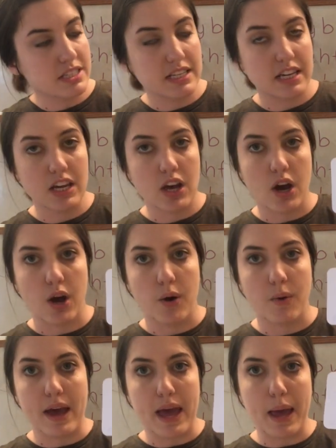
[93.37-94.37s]
T
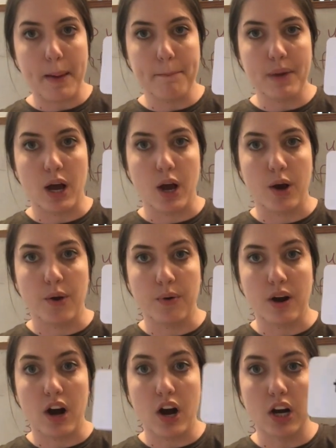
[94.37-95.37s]
O M
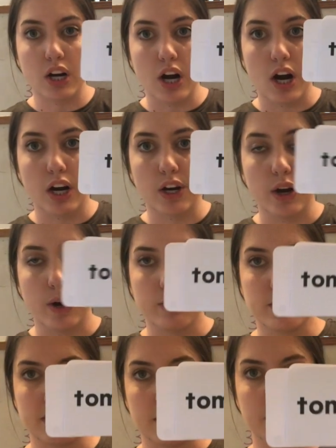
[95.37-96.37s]
O R R
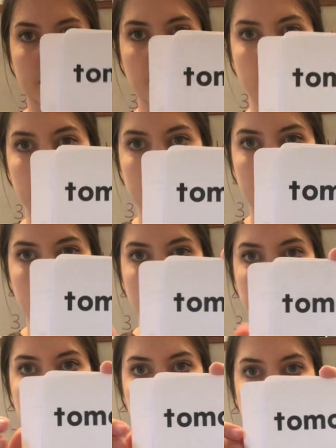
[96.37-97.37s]
O W.
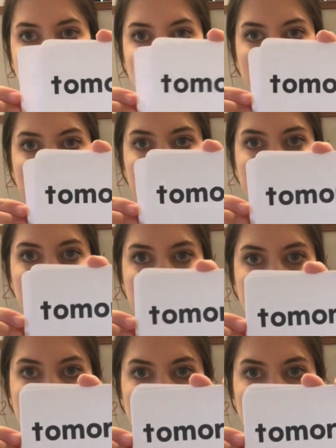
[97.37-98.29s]
Tomorrow.